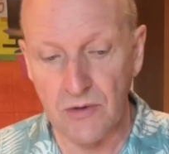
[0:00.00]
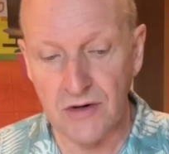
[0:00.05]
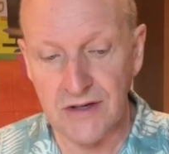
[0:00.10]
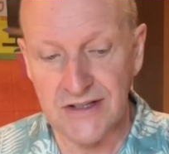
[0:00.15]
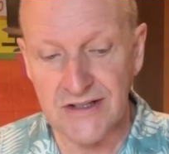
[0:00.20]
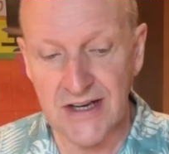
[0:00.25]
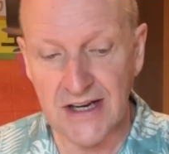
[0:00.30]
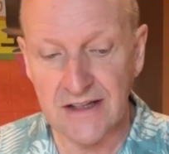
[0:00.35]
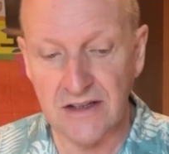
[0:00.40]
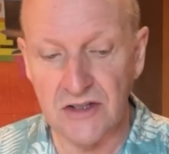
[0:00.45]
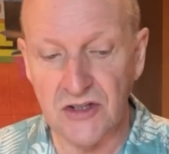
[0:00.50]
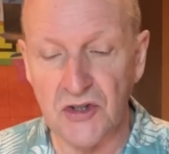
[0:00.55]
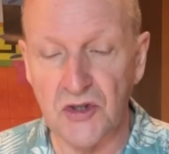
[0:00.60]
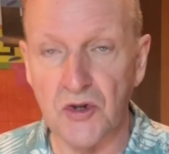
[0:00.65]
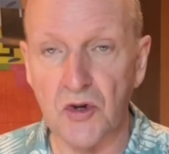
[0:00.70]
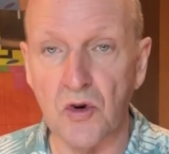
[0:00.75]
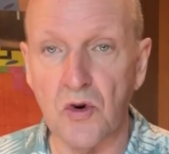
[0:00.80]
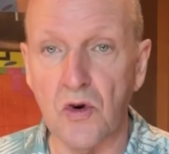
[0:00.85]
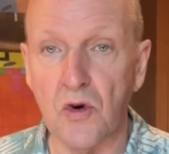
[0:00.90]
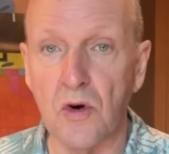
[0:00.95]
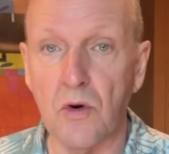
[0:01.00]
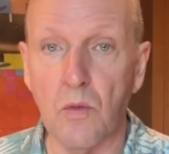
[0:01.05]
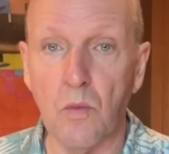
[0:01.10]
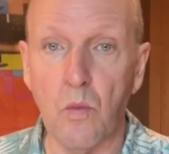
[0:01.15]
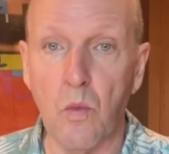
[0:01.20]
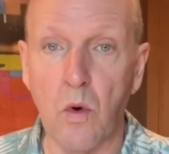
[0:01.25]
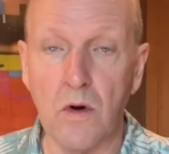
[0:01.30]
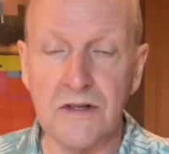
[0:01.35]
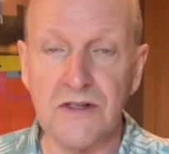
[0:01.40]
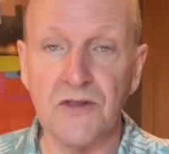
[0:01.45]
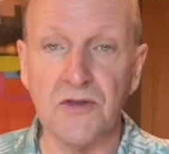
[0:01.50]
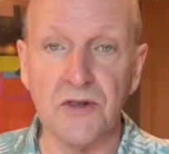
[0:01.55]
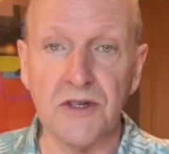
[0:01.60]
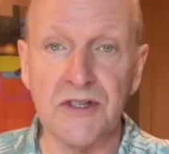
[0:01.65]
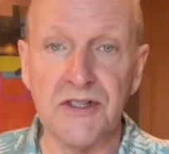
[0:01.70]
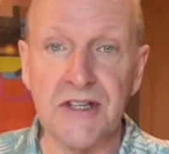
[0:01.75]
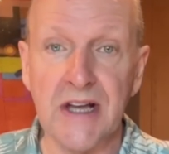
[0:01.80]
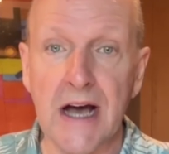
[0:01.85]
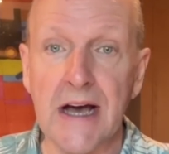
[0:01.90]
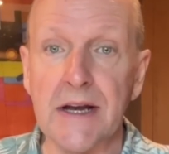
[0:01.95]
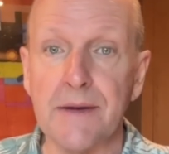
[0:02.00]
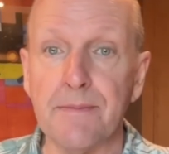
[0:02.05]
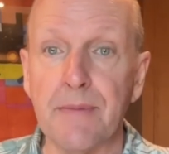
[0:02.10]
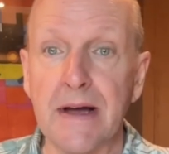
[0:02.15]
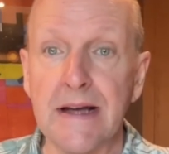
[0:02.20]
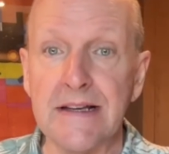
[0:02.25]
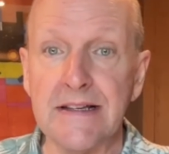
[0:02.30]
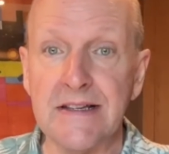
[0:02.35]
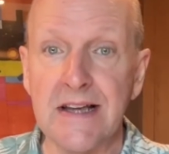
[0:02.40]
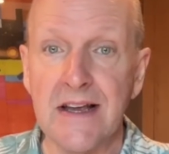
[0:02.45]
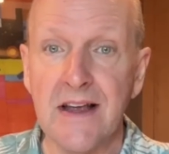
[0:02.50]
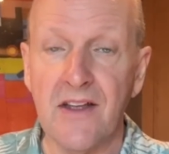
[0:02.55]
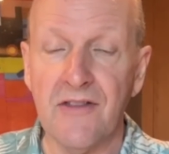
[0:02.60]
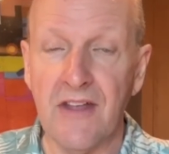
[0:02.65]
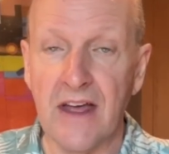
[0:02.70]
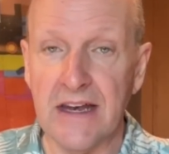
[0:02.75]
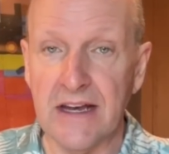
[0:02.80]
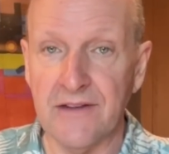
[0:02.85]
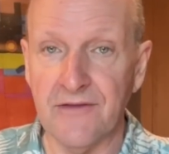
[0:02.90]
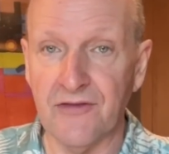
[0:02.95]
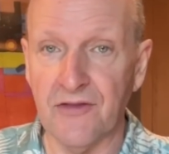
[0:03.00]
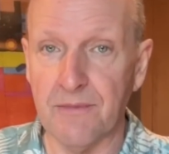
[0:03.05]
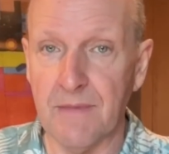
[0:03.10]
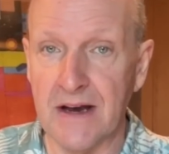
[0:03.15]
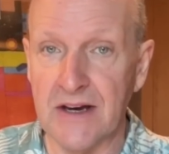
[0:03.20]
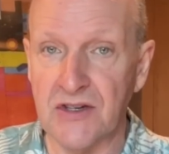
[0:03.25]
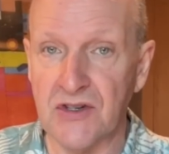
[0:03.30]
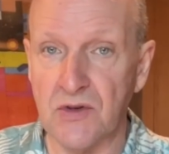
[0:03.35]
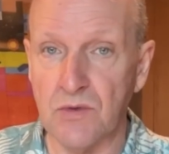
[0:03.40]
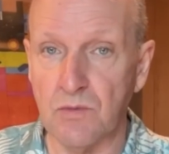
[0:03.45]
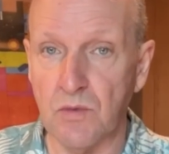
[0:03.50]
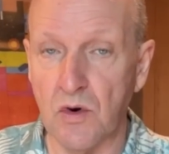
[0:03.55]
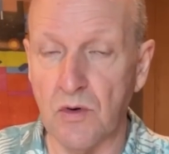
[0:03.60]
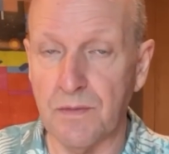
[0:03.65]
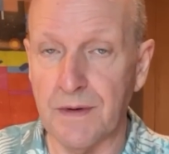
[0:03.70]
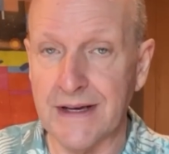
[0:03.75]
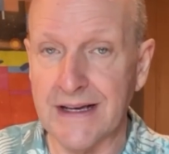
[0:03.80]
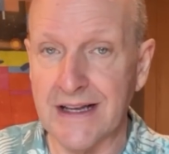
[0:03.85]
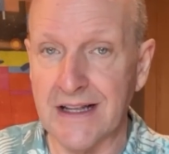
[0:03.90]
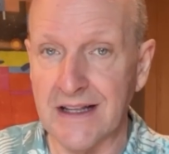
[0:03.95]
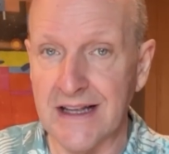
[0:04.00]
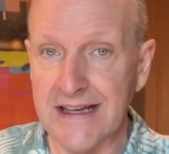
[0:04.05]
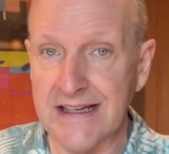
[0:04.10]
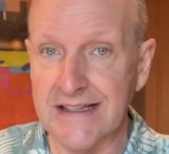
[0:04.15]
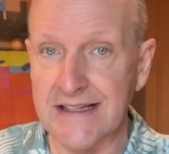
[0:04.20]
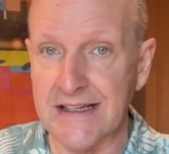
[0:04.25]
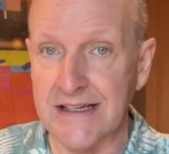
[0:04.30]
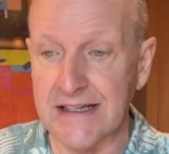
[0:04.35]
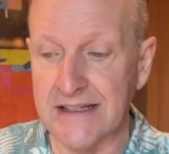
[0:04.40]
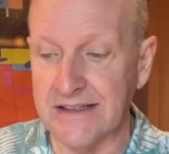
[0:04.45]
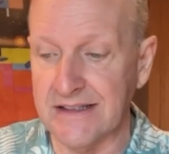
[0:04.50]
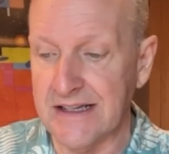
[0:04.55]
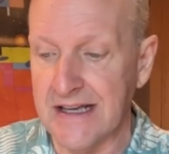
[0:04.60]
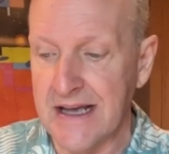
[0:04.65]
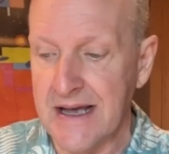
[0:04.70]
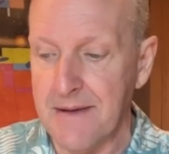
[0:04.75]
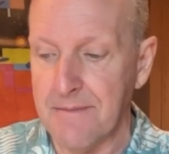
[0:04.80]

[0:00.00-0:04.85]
not exactly sure what sort of database that information will be collected in.